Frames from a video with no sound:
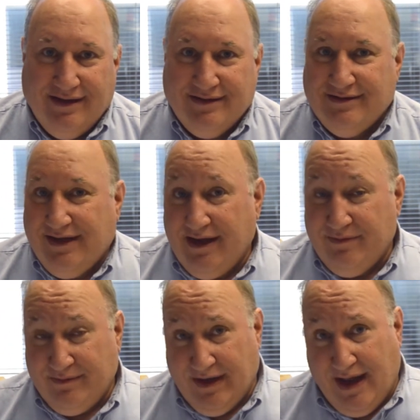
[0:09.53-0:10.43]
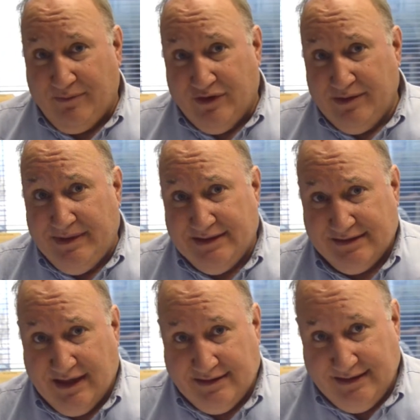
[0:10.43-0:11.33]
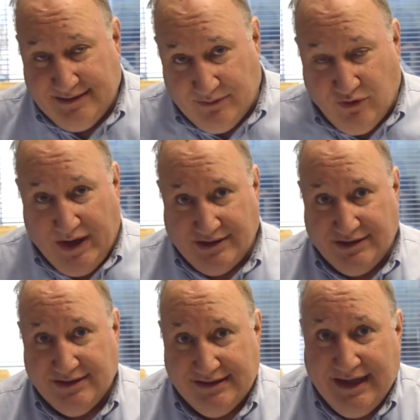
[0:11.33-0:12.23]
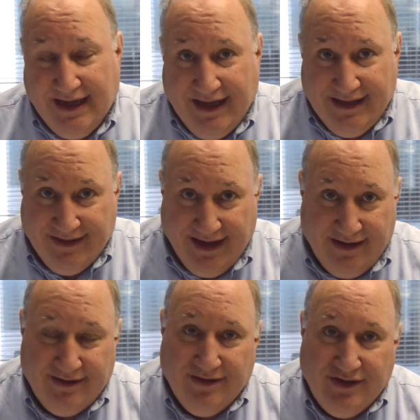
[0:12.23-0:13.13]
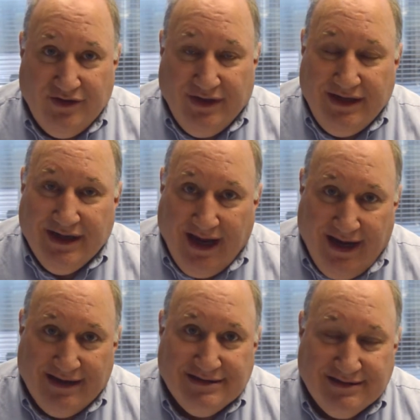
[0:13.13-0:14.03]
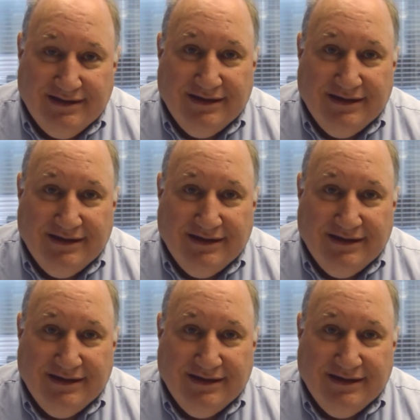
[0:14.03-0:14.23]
and today I'm going to be discussing some questions that you need to ask